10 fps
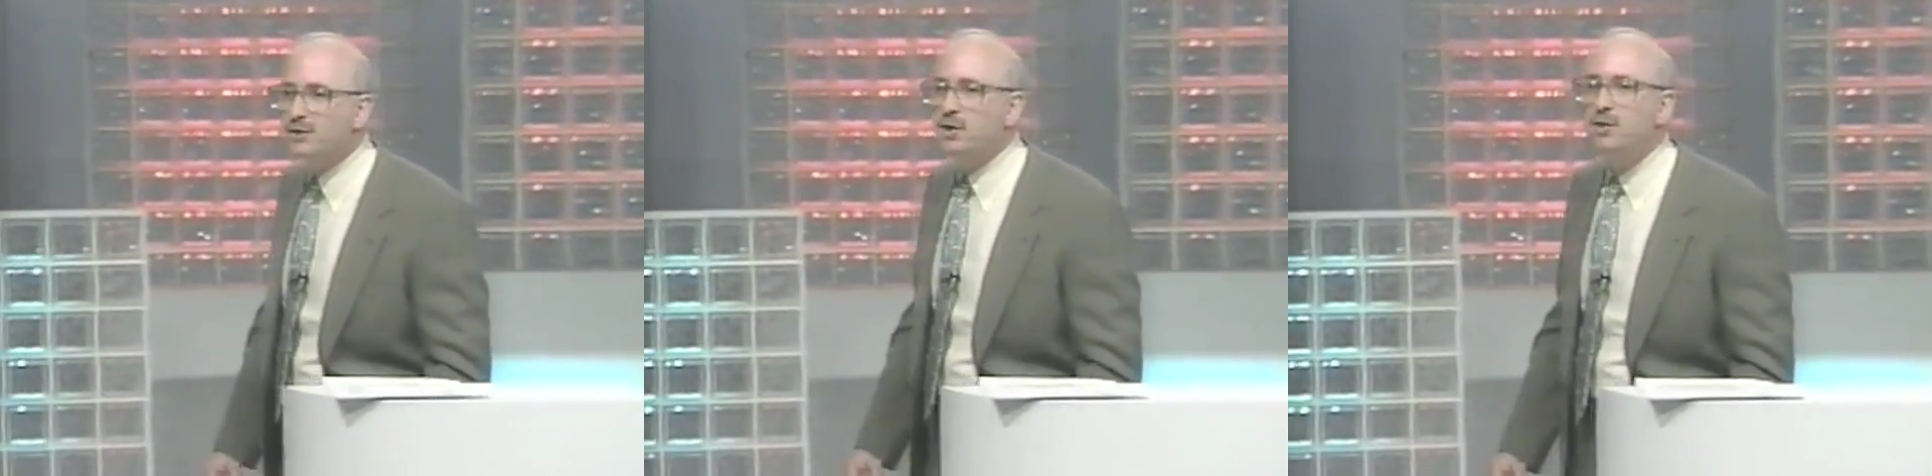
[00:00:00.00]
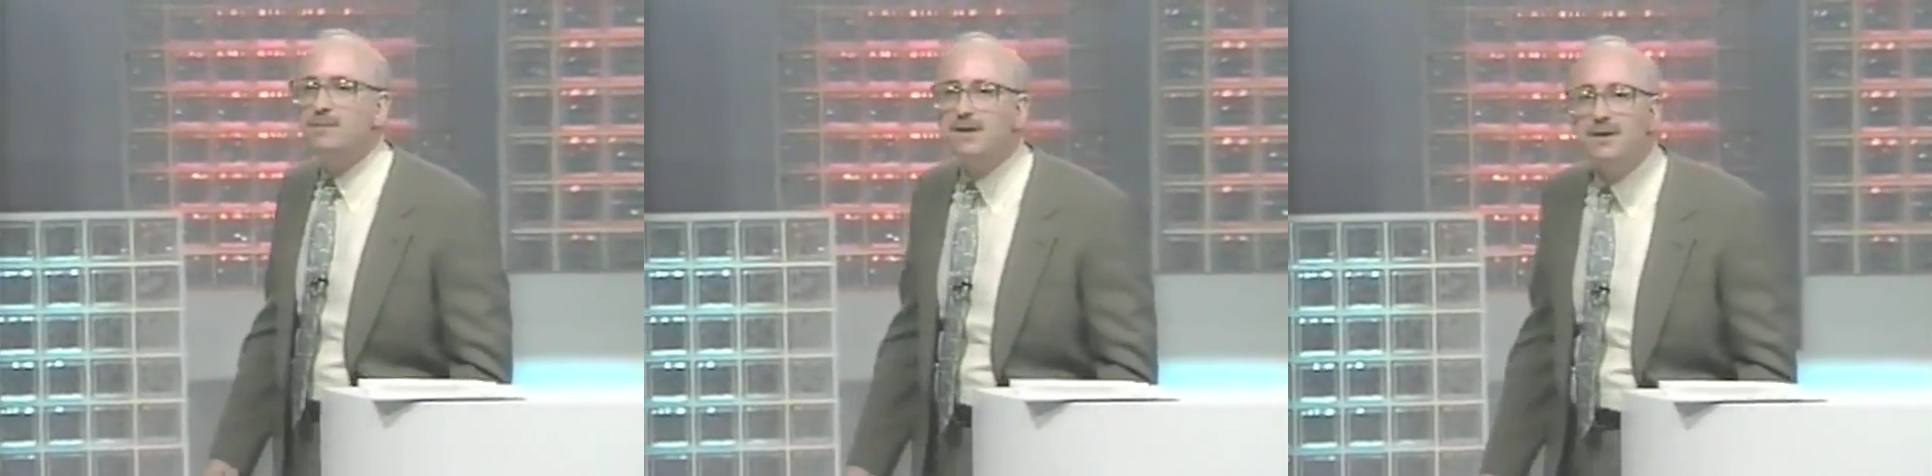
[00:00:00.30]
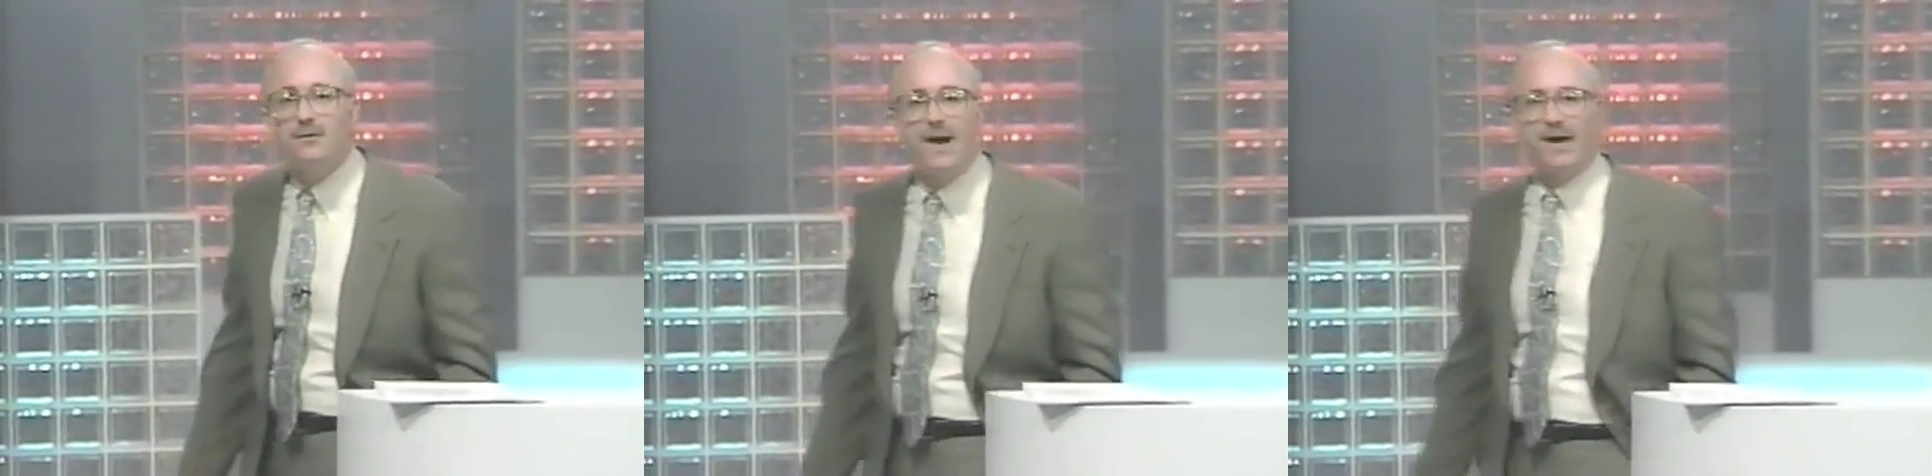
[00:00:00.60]
a human
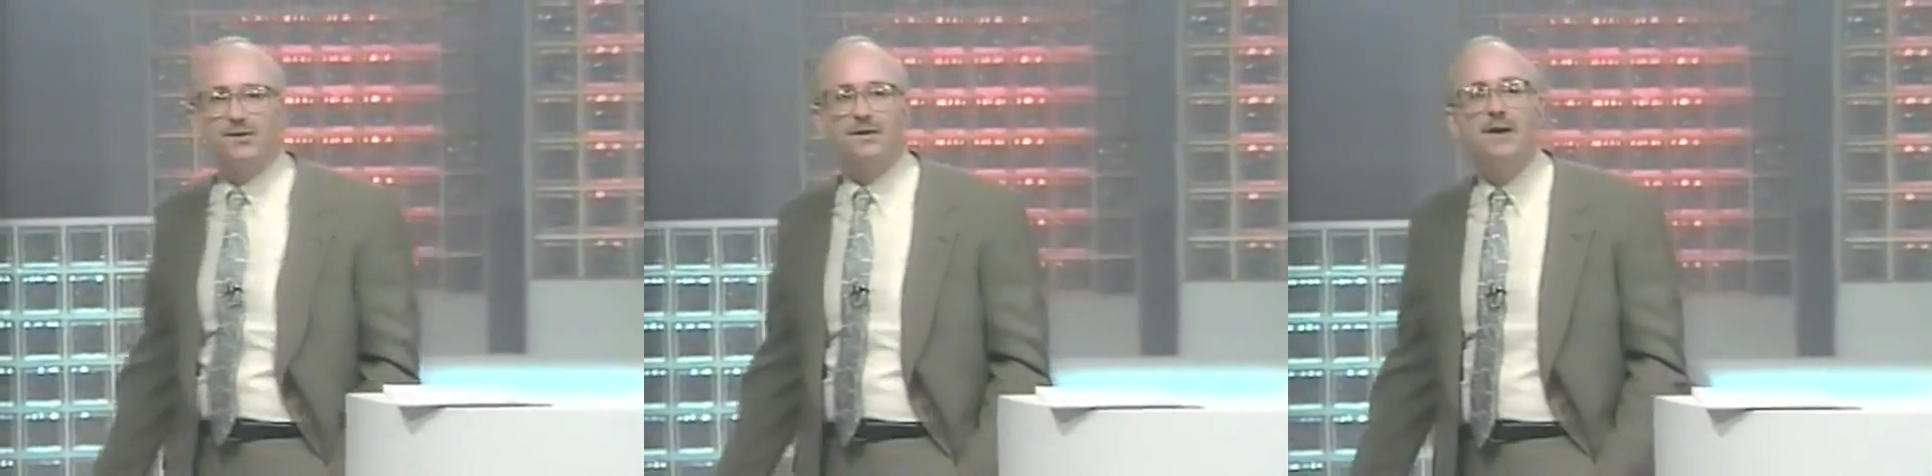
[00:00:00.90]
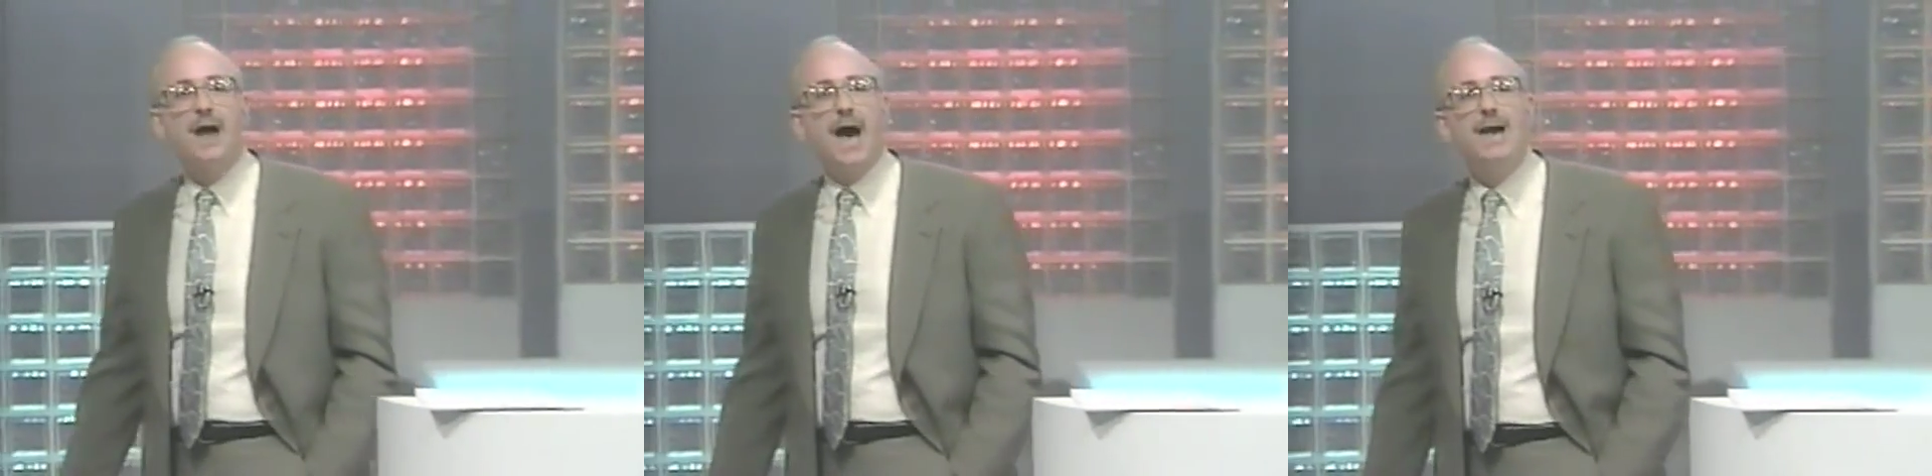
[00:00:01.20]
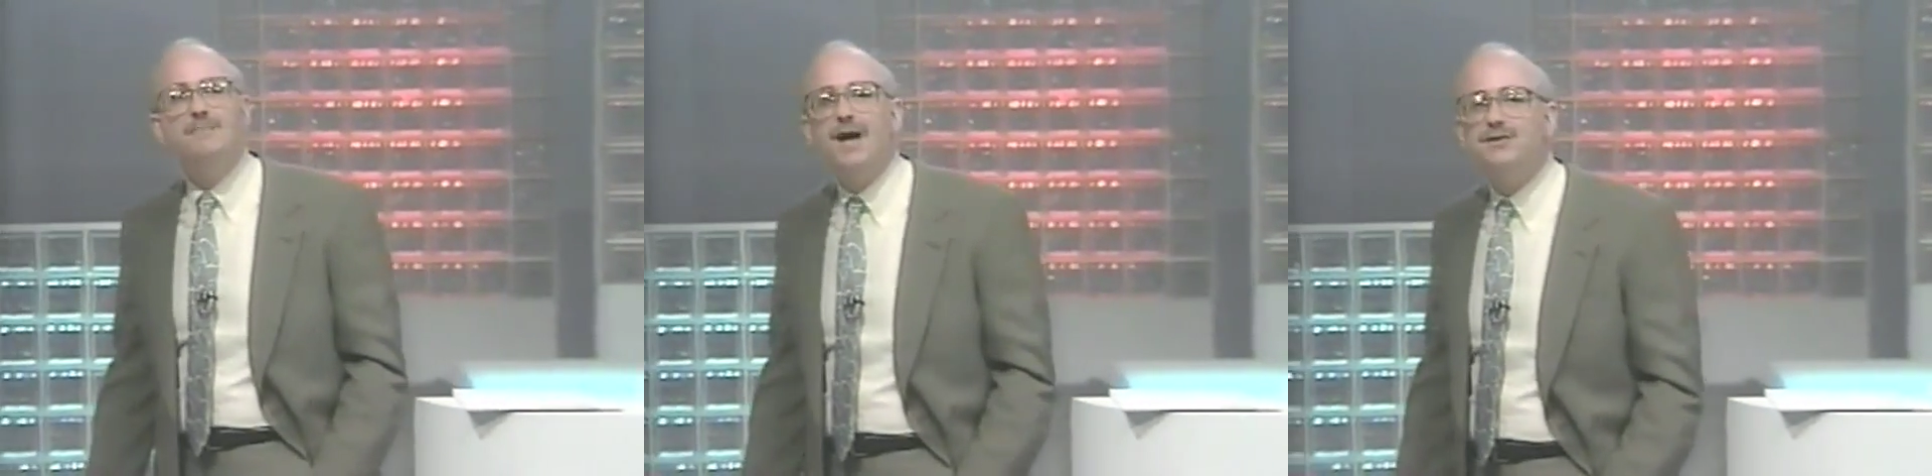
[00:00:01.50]
interaction. I
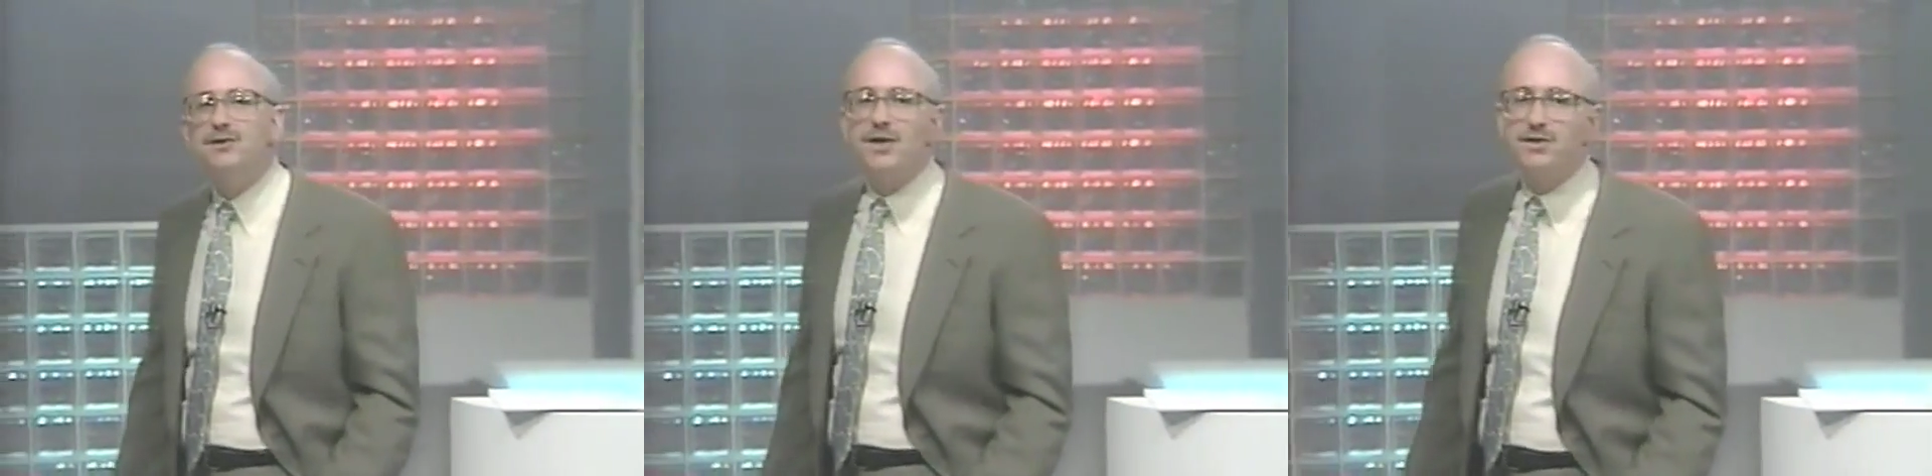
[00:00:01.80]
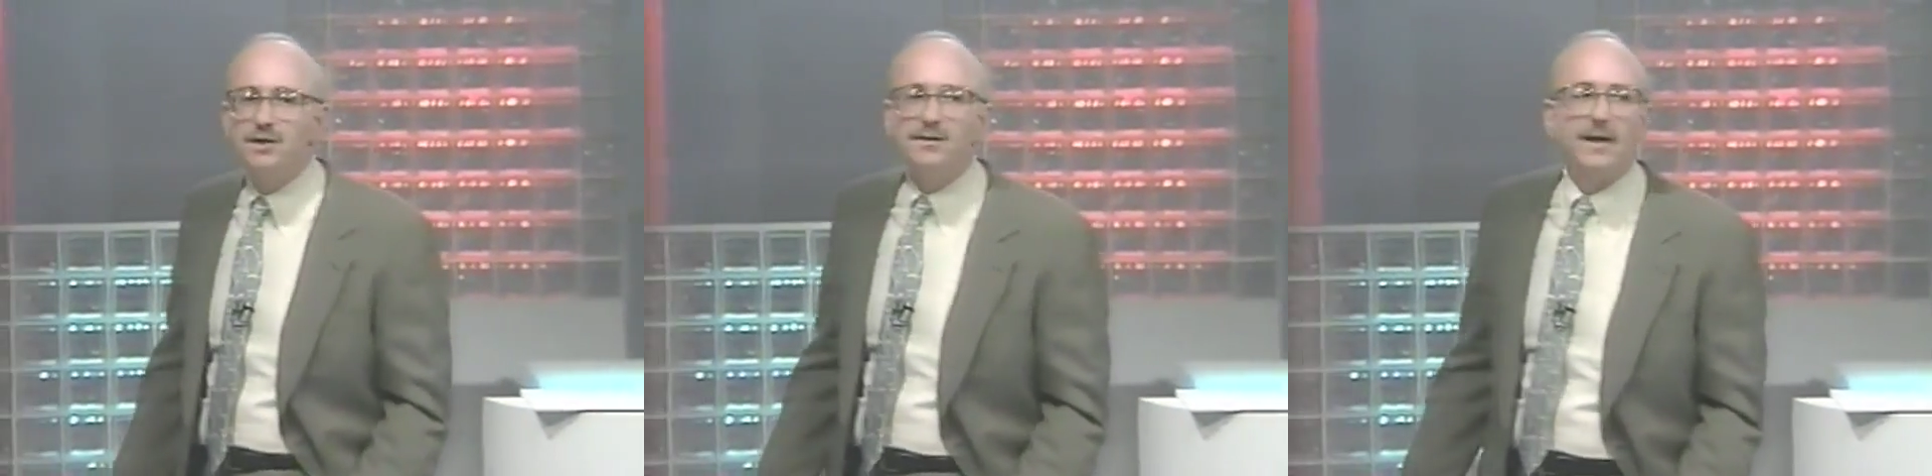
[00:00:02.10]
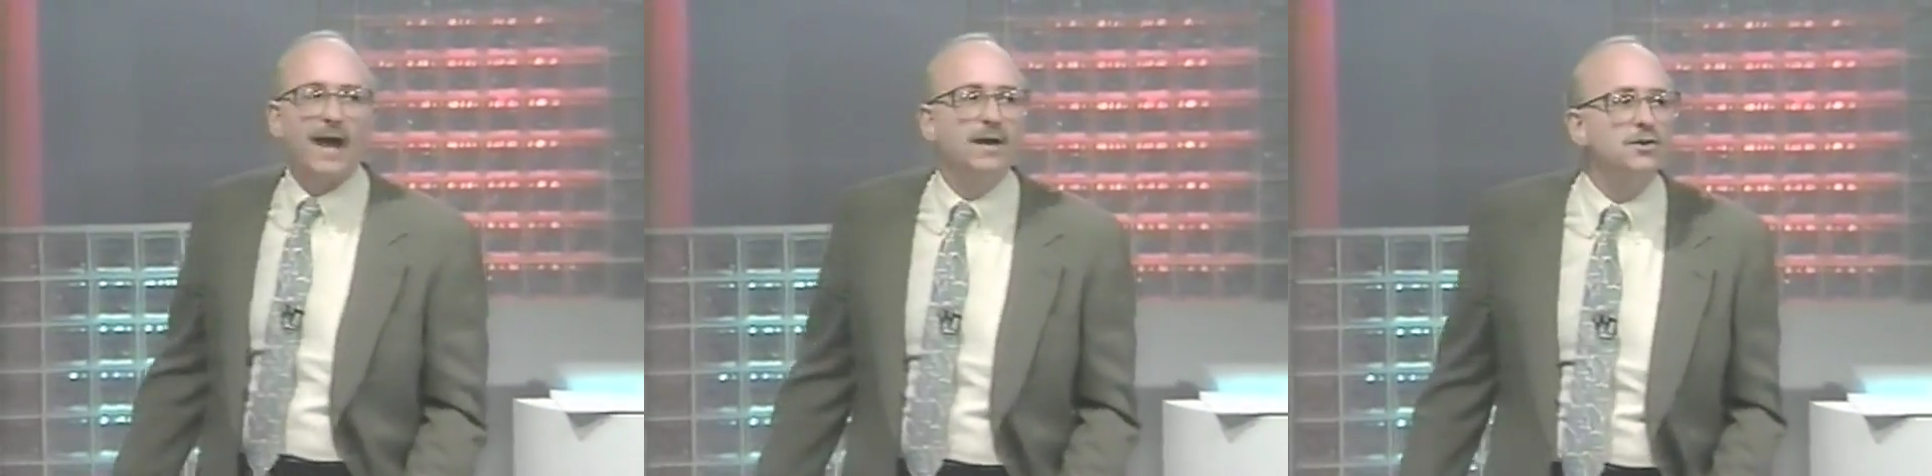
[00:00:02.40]
am not suggesting that
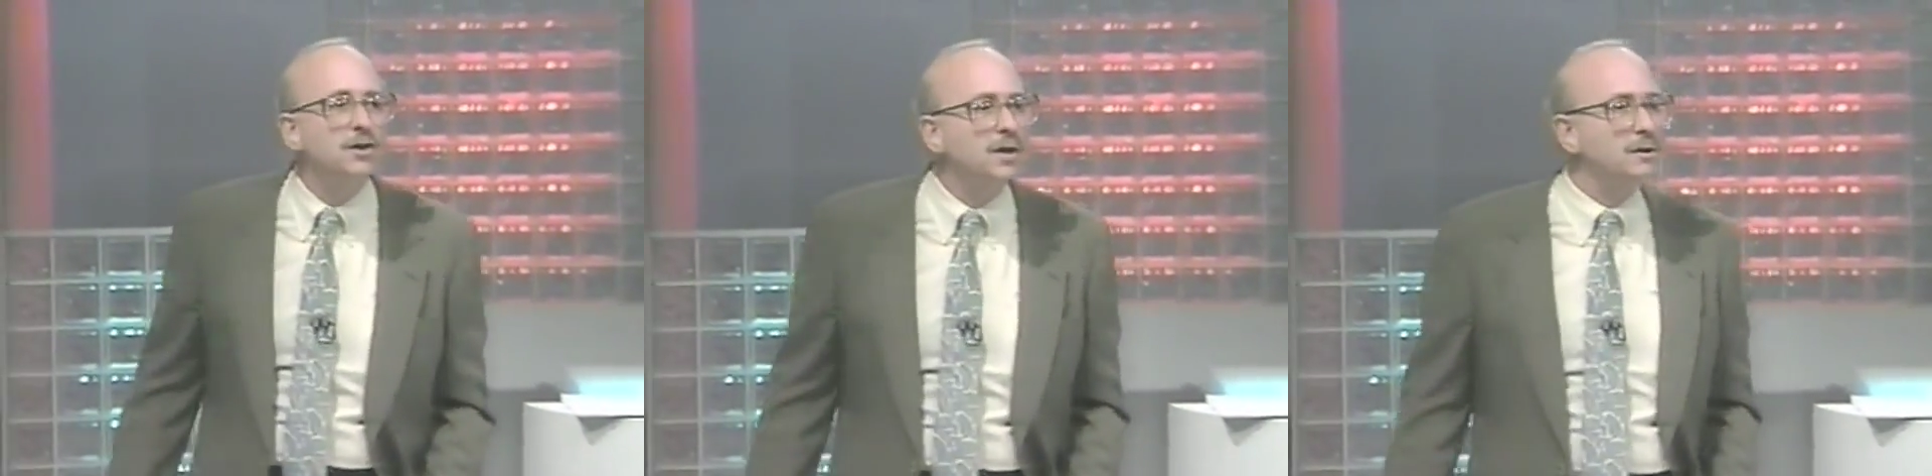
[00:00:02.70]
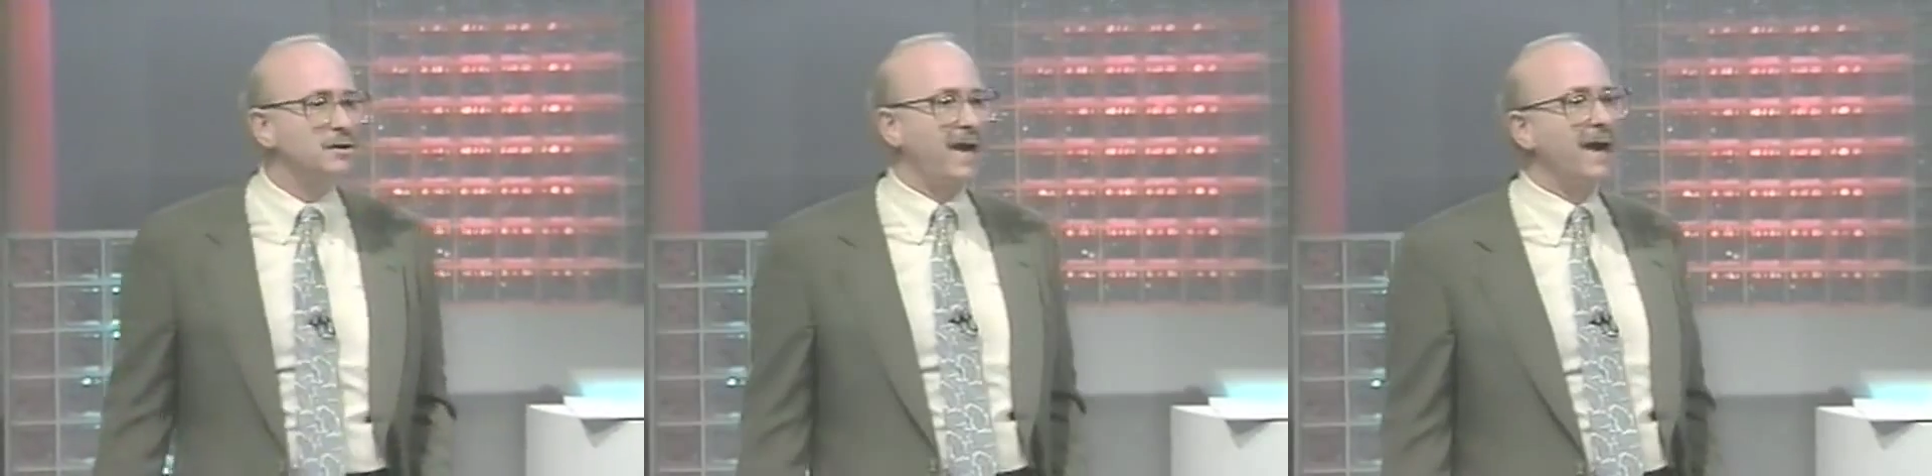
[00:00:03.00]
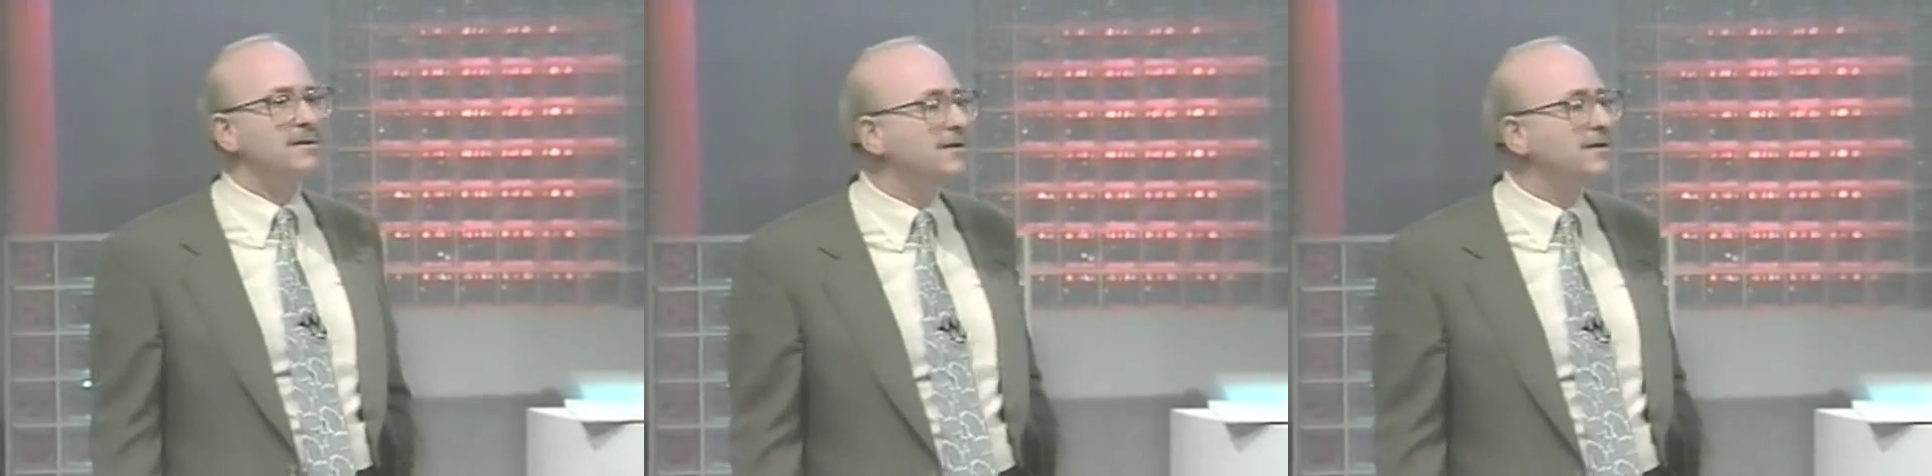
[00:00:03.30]
engineers can't